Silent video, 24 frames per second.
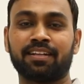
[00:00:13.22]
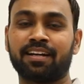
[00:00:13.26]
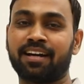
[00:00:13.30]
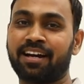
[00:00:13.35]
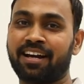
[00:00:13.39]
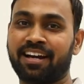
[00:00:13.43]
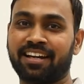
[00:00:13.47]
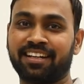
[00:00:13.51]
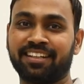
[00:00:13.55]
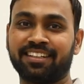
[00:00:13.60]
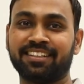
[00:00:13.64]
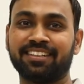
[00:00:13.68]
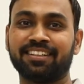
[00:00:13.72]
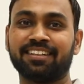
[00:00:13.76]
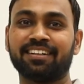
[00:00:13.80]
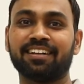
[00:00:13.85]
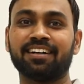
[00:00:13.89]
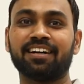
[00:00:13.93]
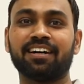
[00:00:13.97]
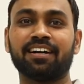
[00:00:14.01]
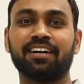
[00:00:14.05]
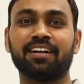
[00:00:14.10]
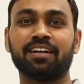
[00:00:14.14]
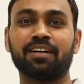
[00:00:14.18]
Hi,
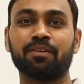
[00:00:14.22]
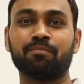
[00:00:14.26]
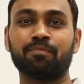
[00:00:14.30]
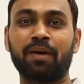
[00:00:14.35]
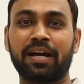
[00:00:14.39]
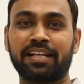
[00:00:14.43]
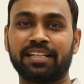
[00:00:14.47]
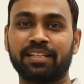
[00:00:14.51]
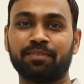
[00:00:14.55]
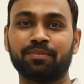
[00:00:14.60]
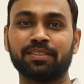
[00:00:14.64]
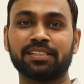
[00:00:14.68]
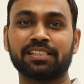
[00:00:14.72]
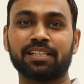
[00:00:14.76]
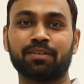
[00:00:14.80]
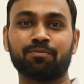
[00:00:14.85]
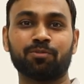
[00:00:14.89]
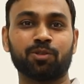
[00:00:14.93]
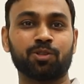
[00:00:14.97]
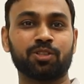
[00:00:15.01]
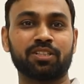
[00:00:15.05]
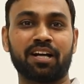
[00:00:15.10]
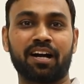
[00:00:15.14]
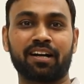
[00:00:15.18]
my name is
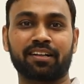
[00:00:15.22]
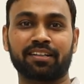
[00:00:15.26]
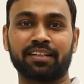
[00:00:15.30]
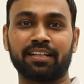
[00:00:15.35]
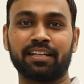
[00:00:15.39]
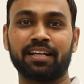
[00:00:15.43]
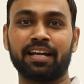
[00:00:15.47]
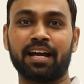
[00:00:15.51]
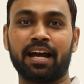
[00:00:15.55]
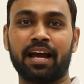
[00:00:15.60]
Amol Dhakne.